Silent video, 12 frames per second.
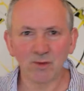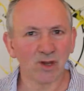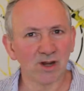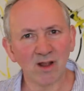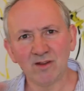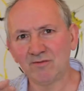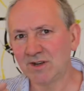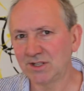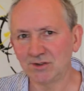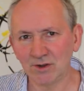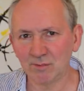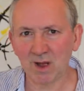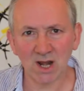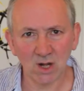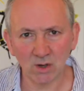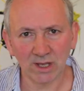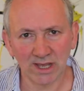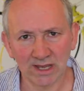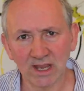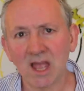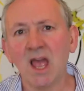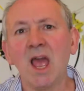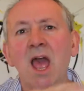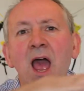You can only really do it by looking,
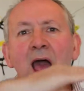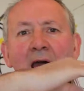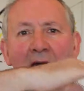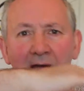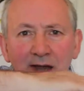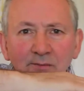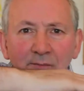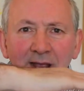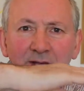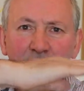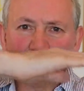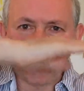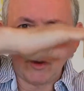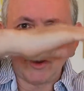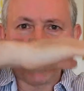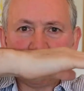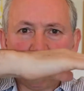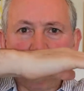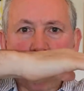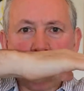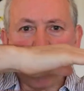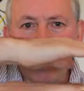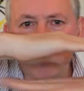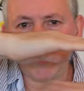and make sure that your
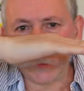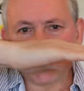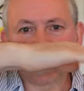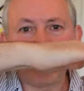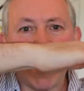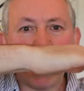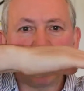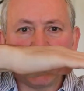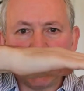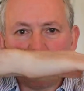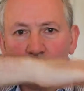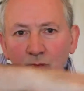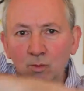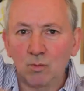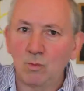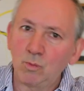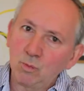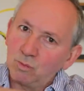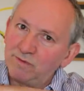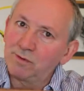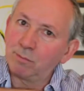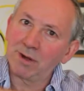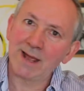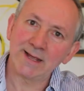arm is parallel with the
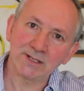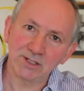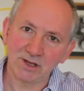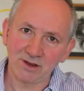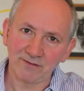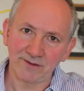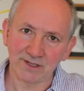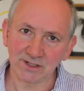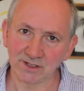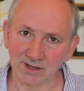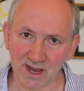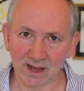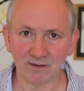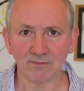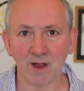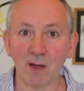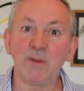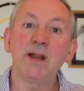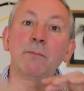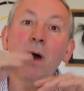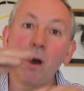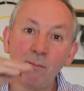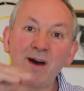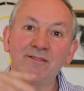playing surface, yeah? I mean,
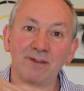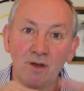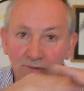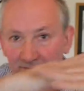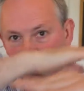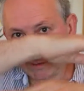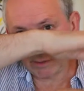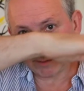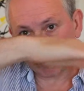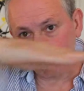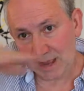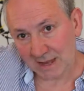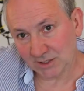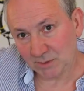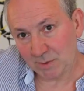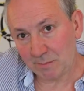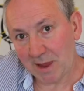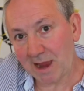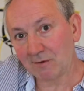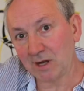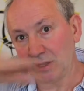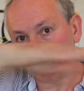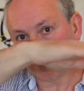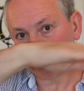above it, obviously, but it has to be
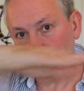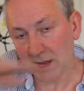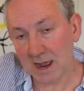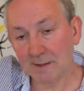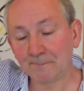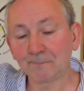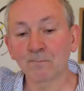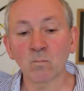parallel, yeah?